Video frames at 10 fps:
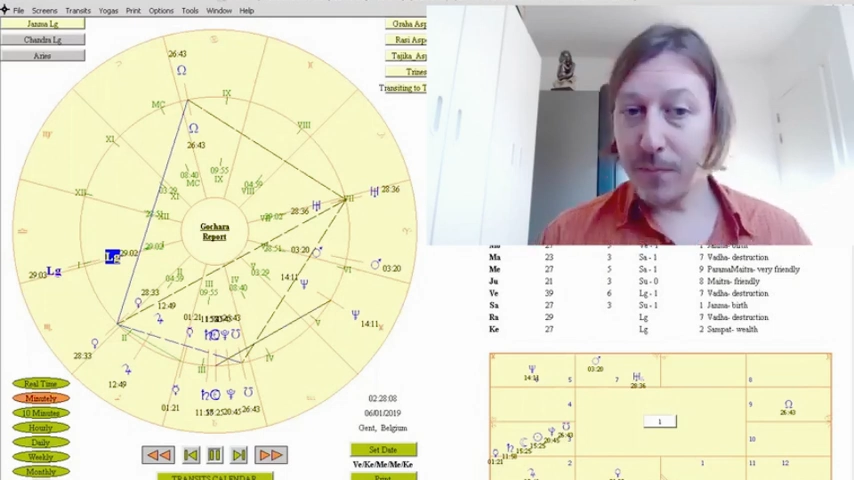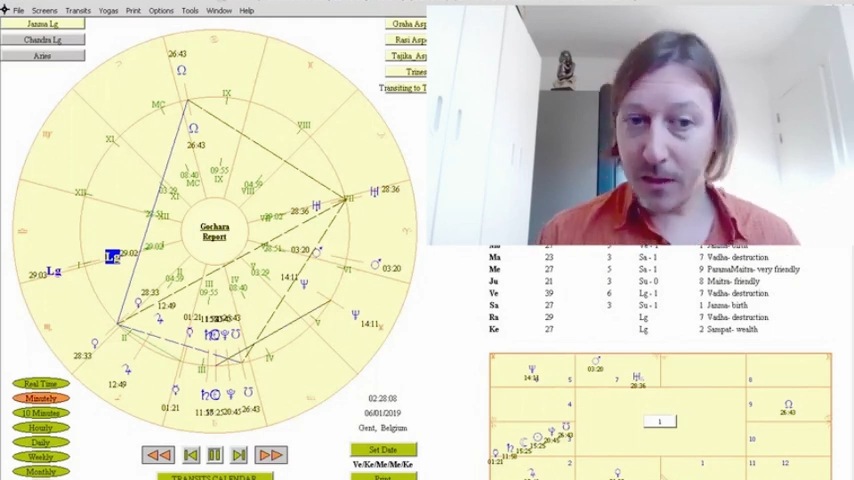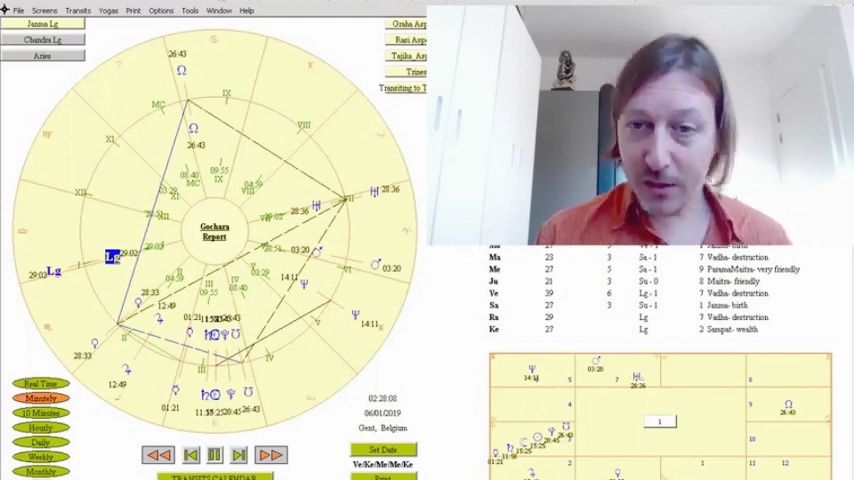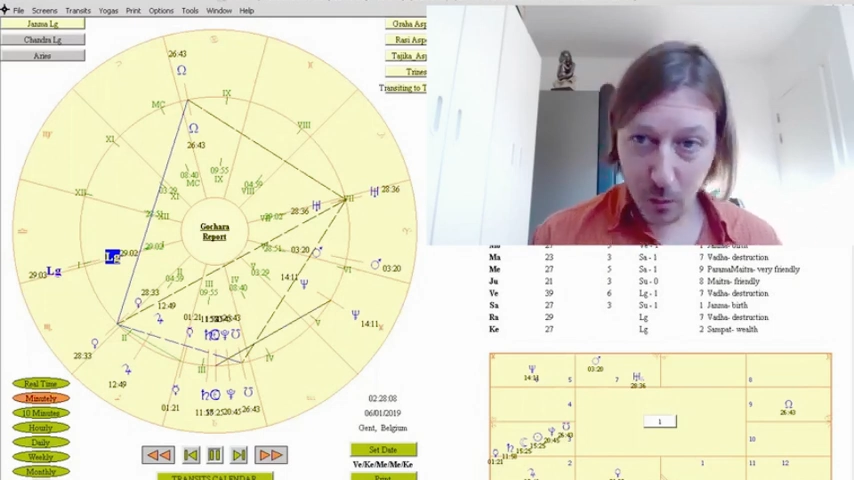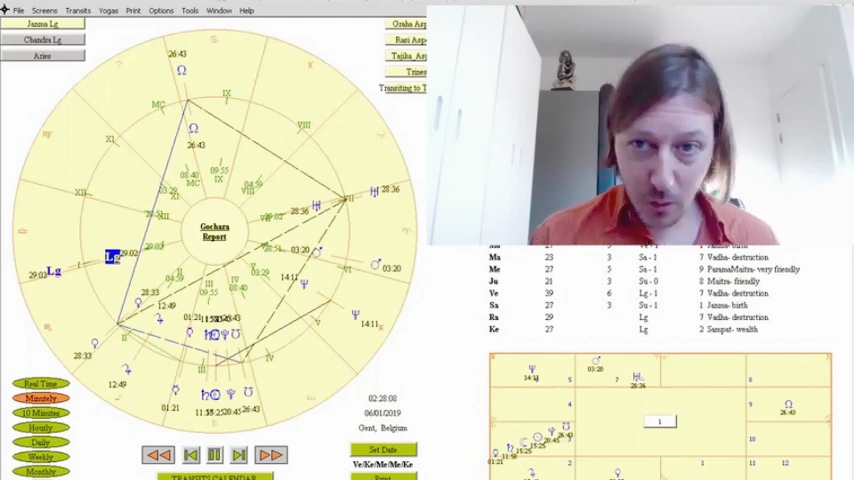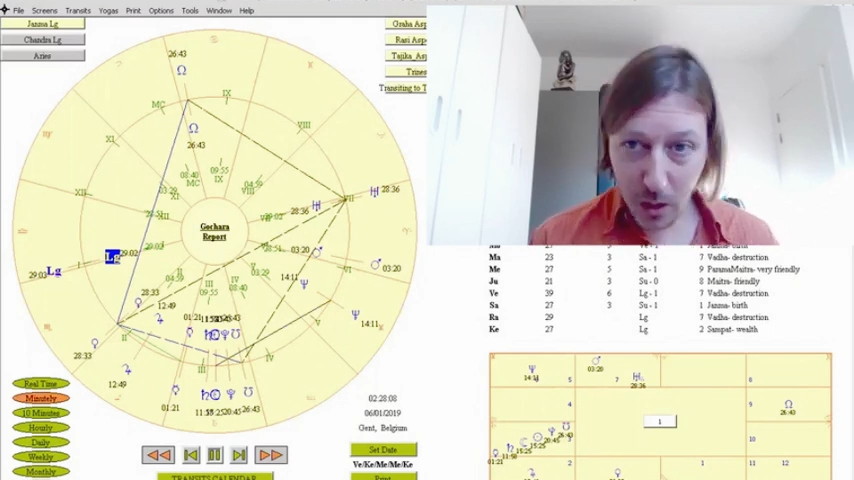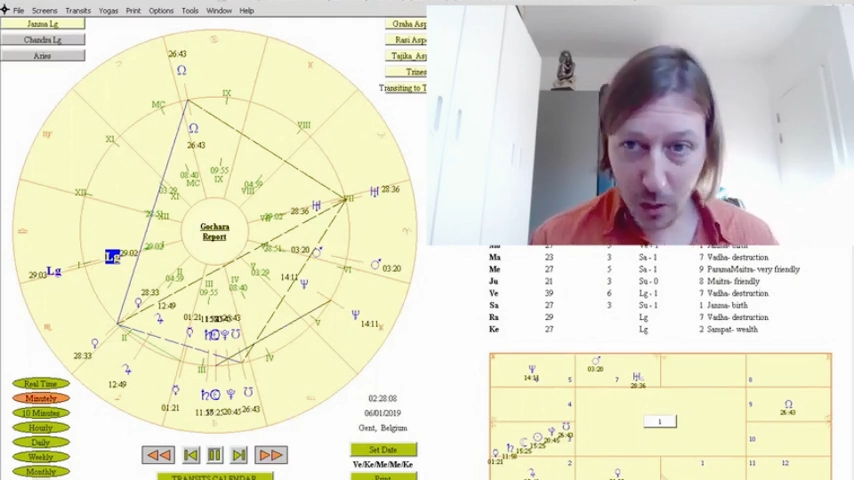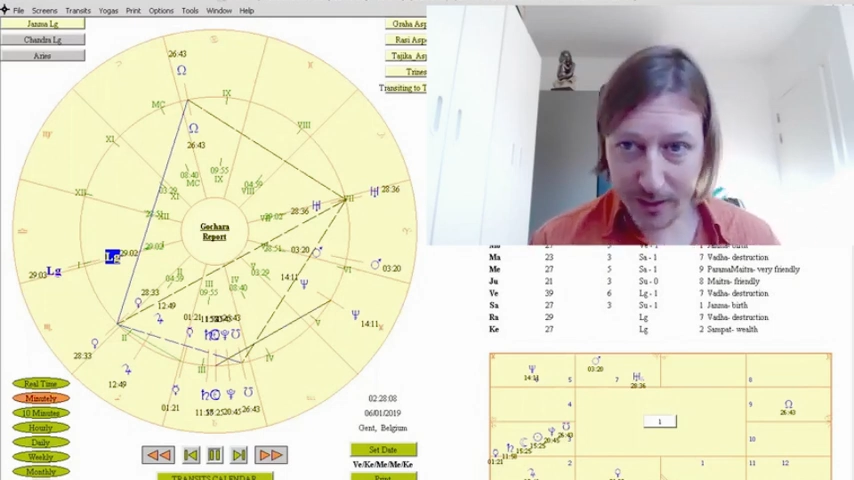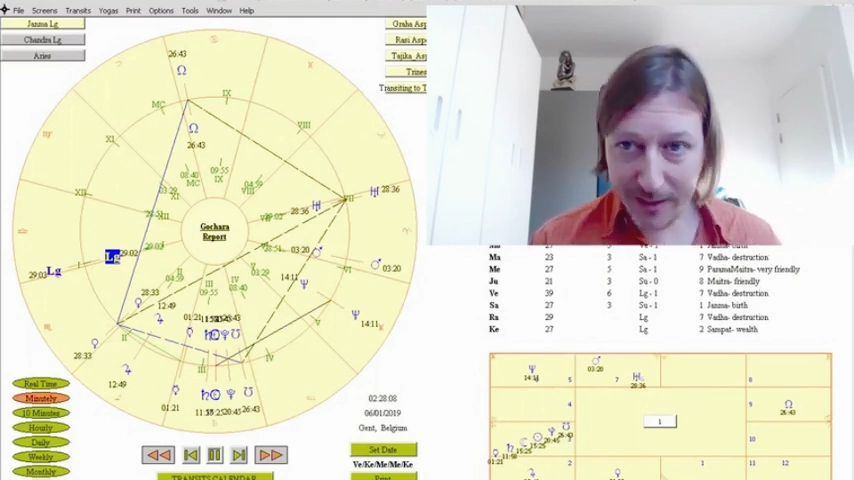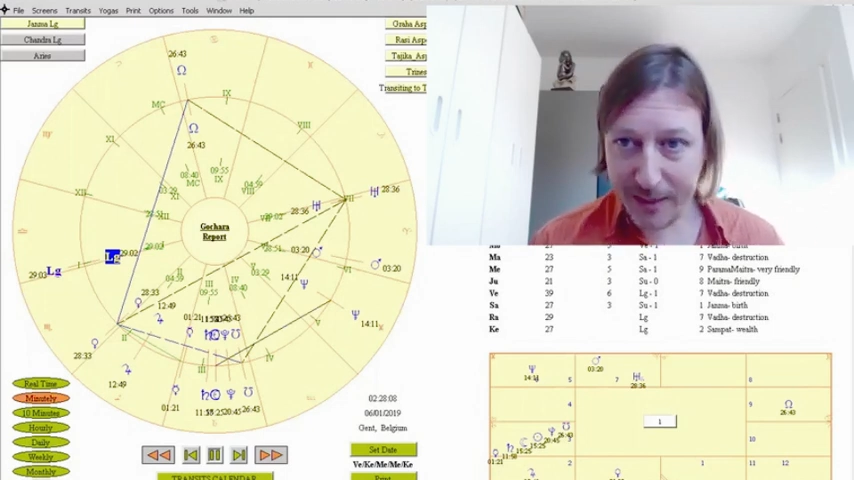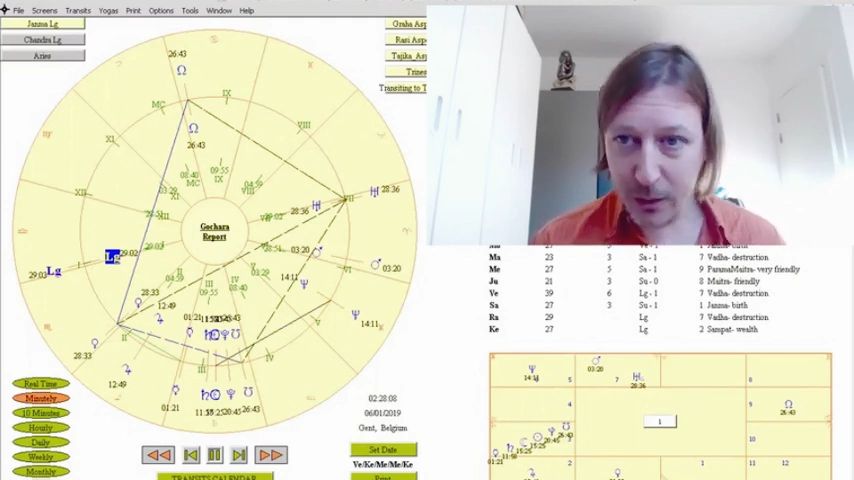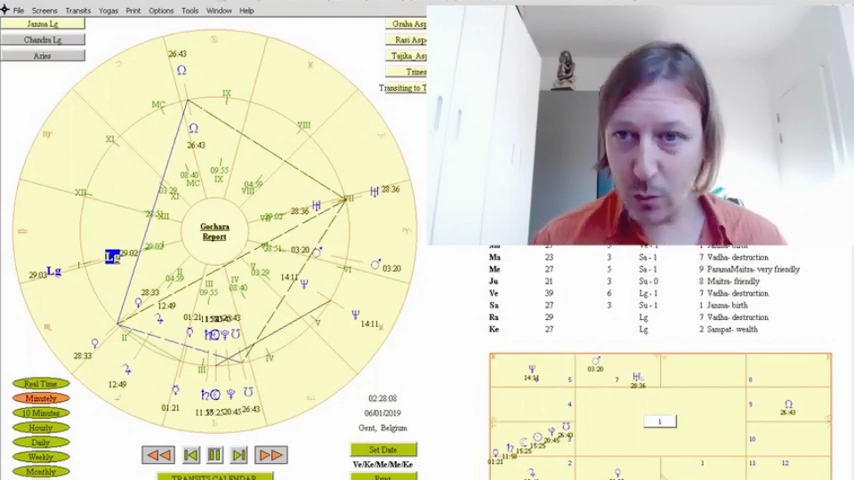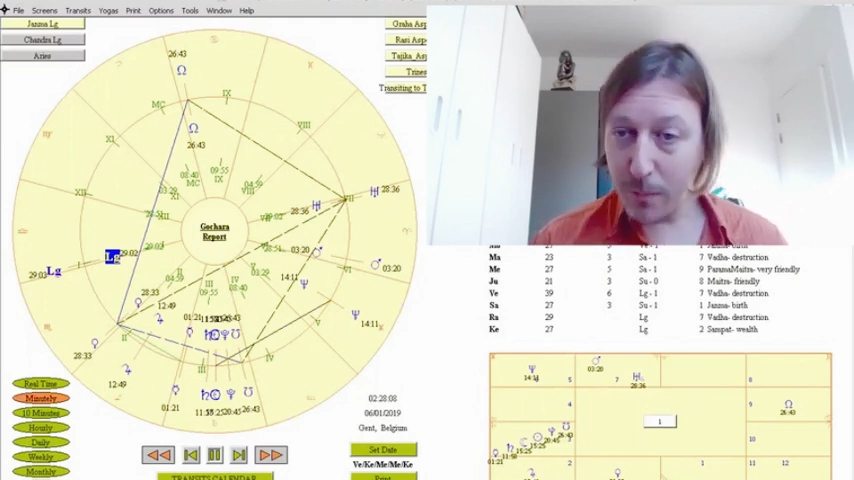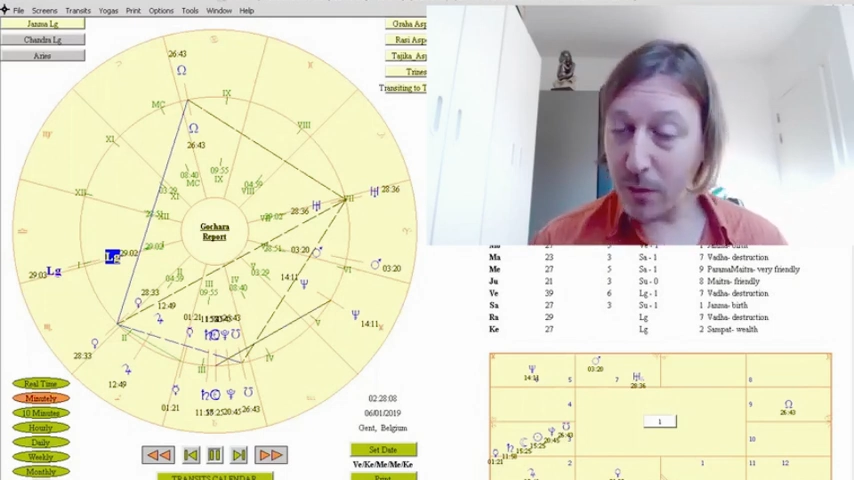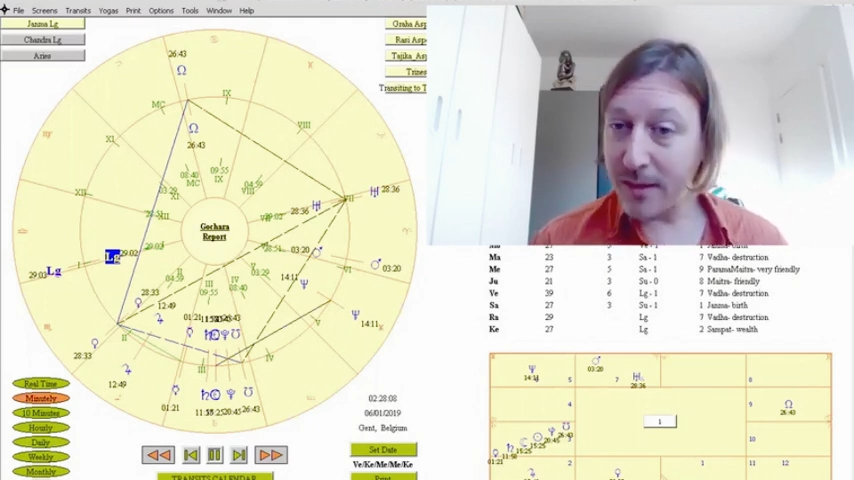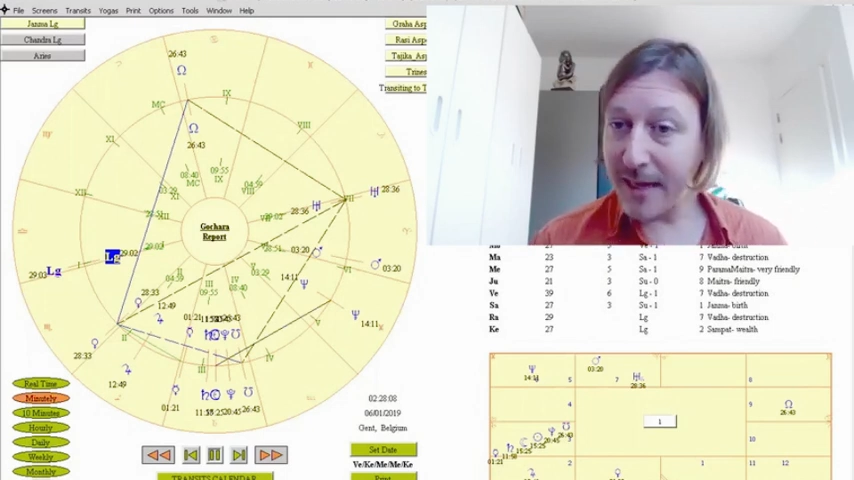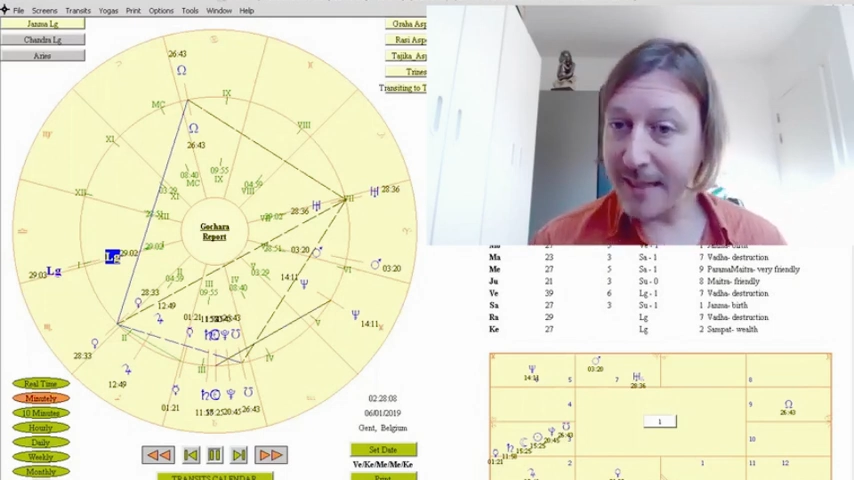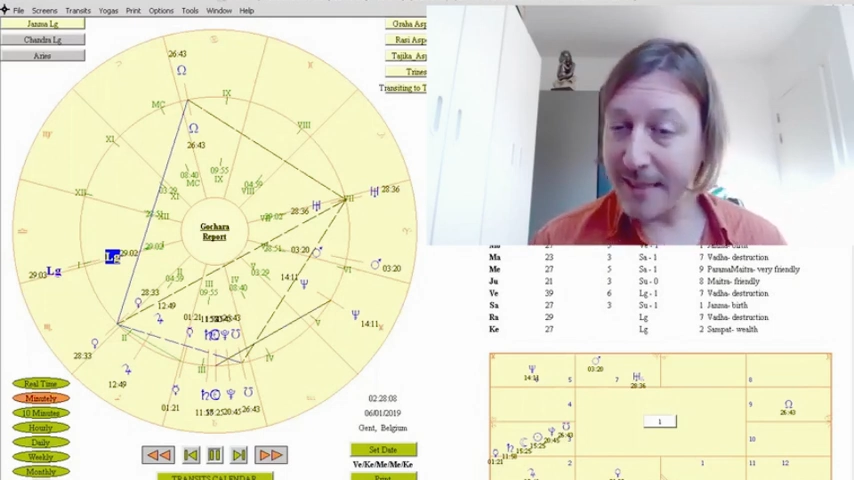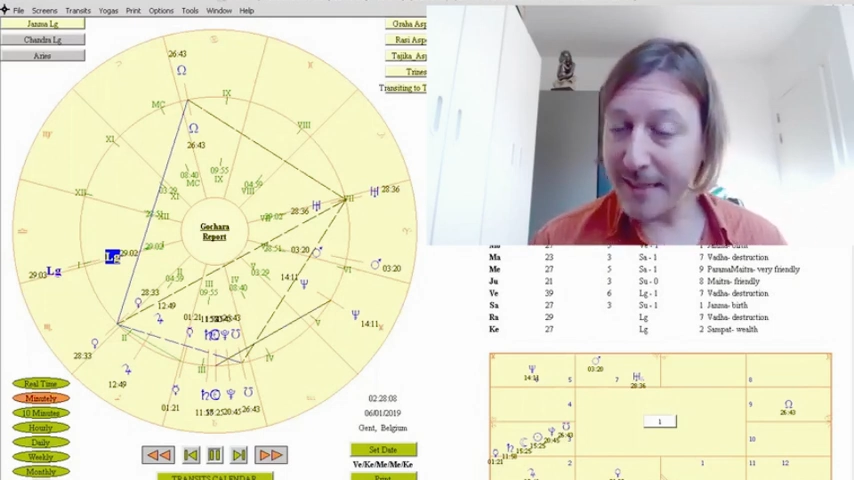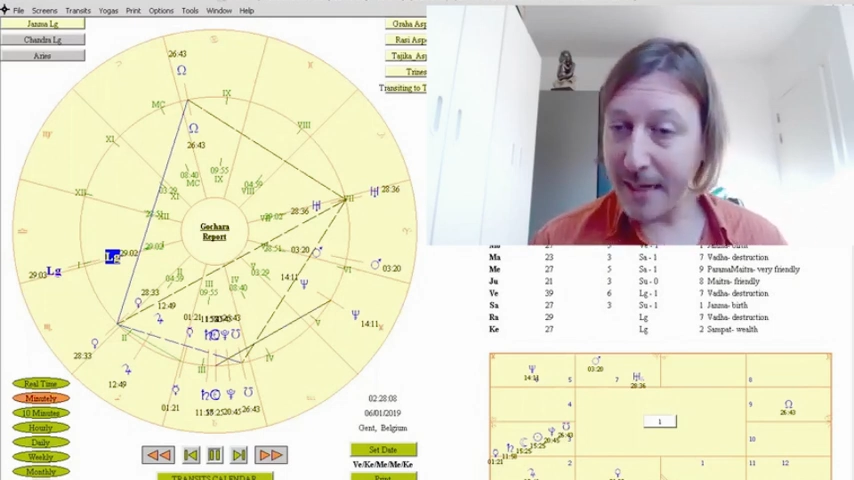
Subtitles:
So Rahu and Ketu represent